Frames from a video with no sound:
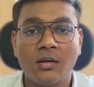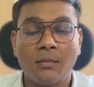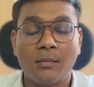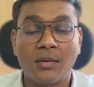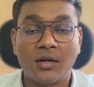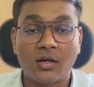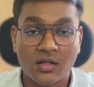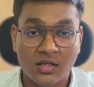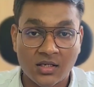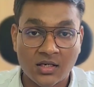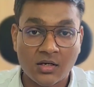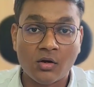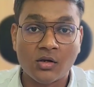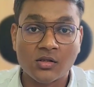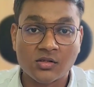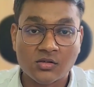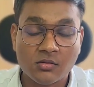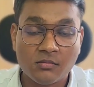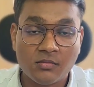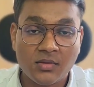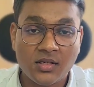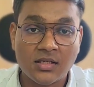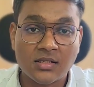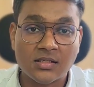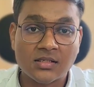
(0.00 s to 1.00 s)
But it
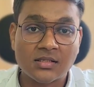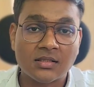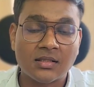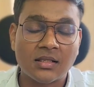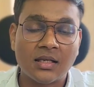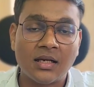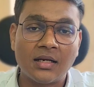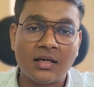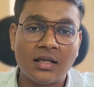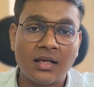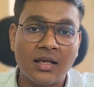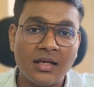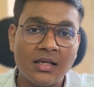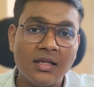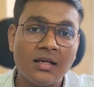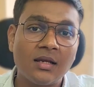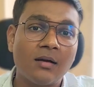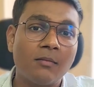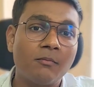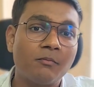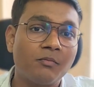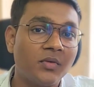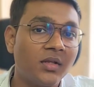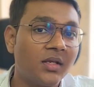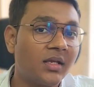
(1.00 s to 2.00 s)
also means that any
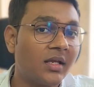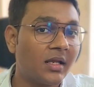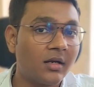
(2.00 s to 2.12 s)
company